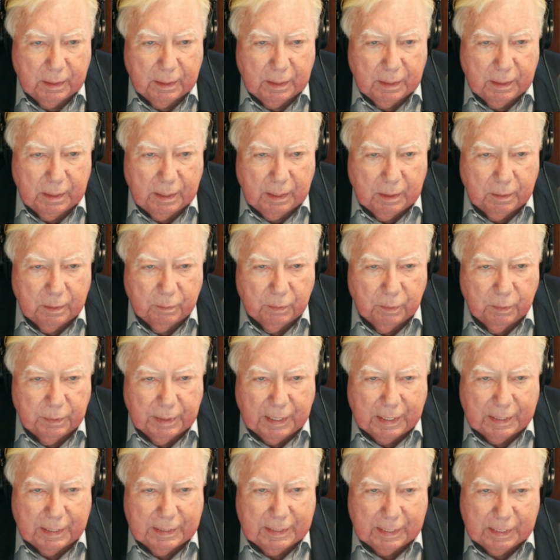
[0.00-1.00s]
We're
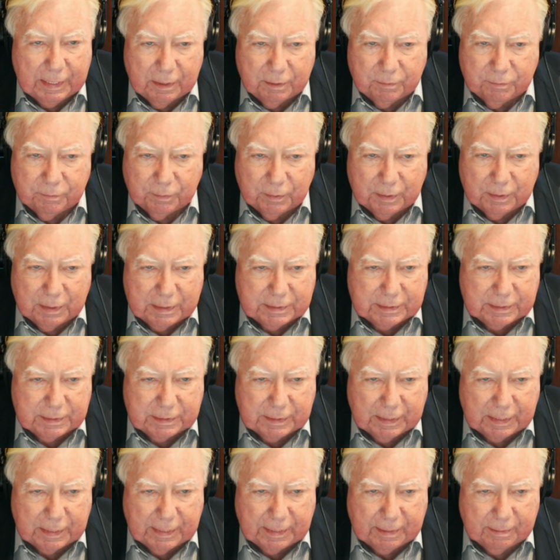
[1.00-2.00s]
not headed for easy
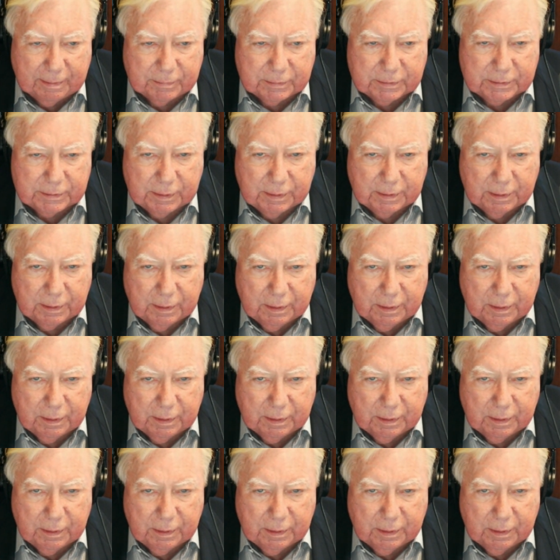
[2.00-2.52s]
times.